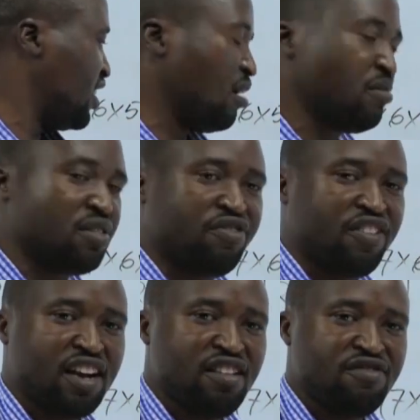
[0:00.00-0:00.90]
times
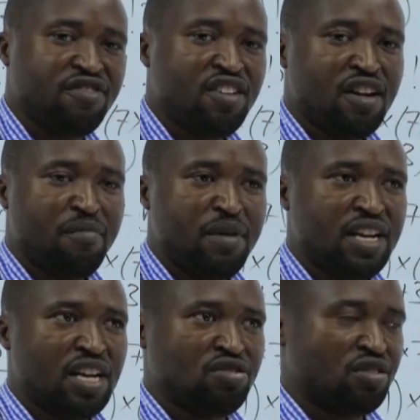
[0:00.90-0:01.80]
5
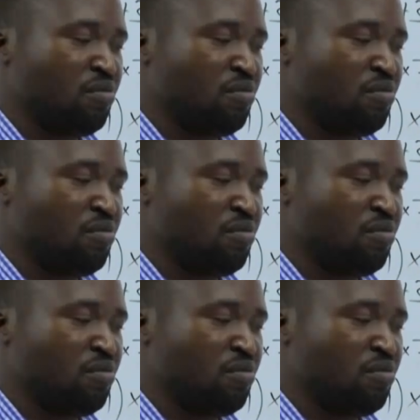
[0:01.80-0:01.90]
minus